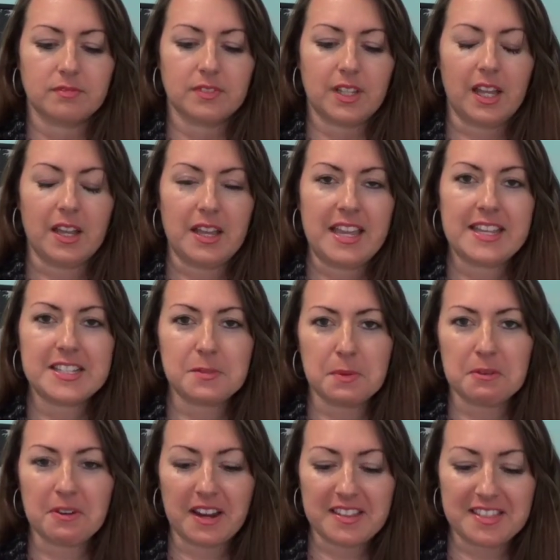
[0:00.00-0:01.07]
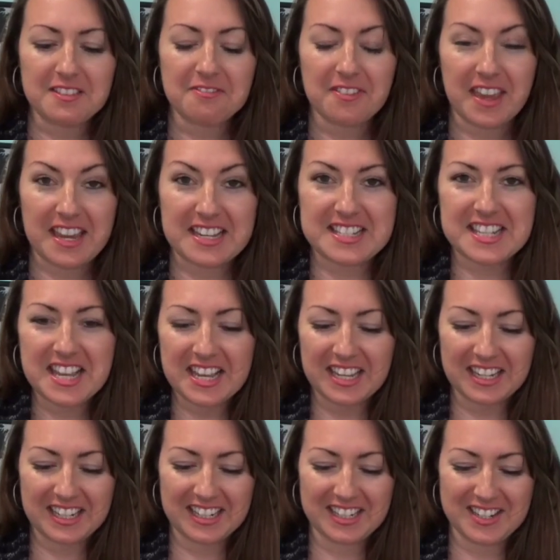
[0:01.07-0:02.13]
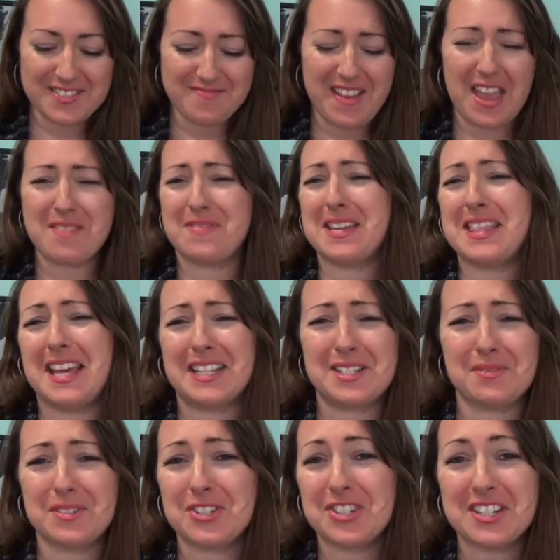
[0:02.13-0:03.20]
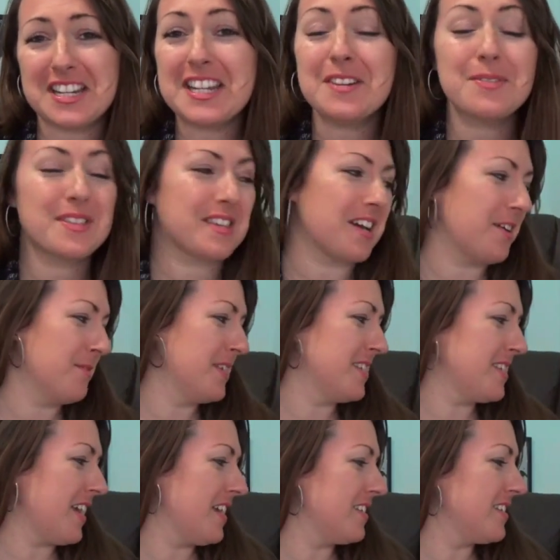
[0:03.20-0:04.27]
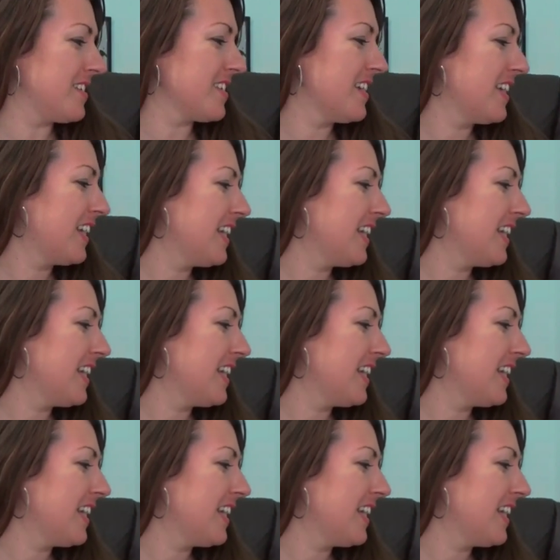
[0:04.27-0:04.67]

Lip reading: That hits me right in the face. Maybe that's what you need with Common Sense.